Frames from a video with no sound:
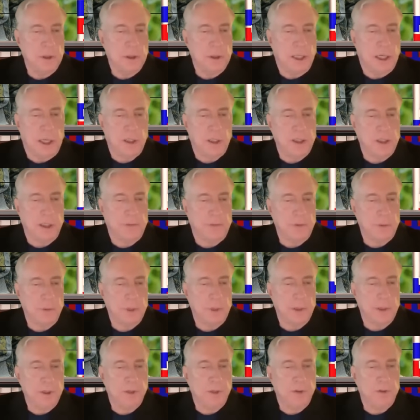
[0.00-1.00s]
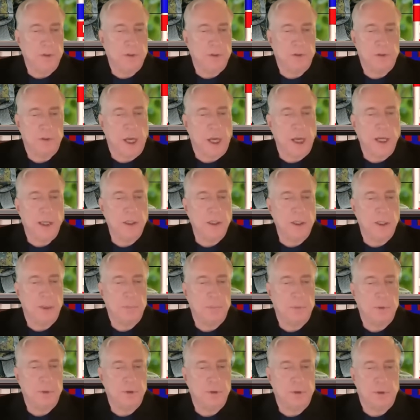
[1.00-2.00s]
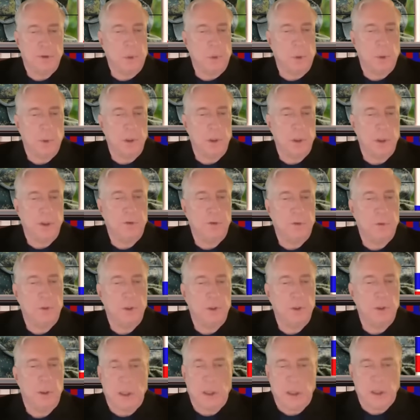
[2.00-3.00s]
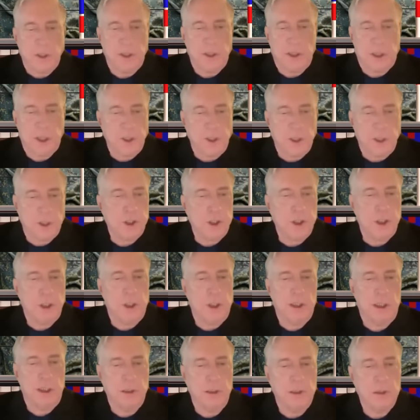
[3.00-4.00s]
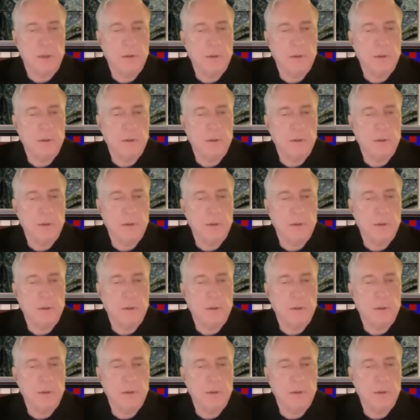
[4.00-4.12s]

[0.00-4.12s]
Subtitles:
Our government is signed up to support Israel unconditionally,